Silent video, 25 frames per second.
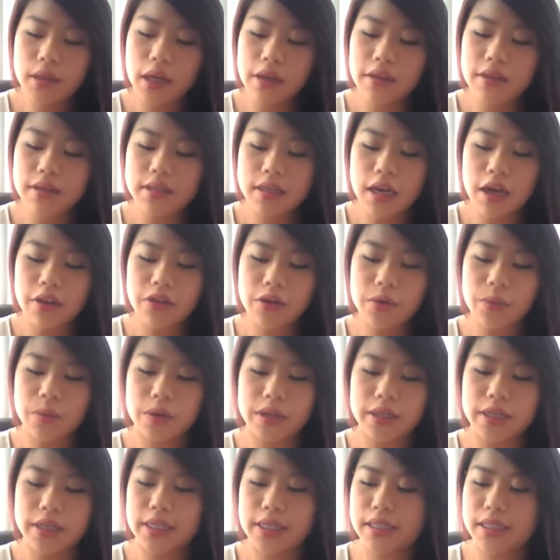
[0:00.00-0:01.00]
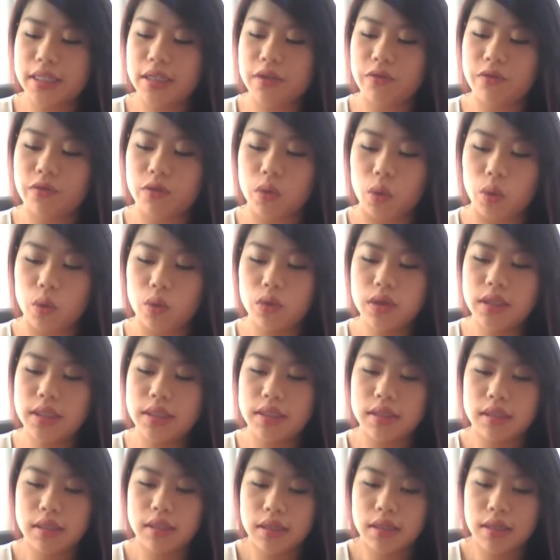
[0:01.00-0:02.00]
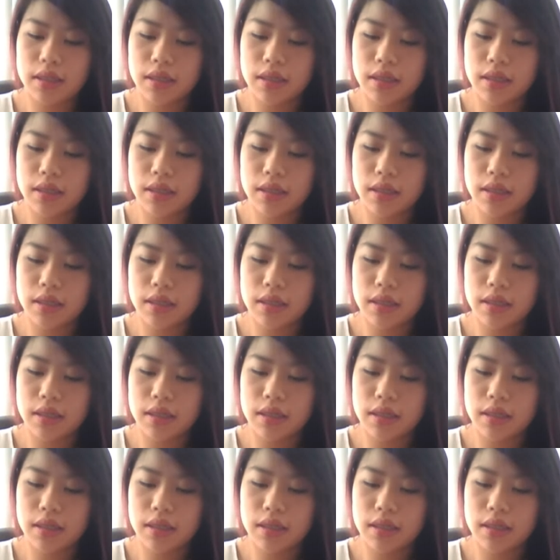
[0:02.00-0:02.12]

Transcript: This other one is in Rose,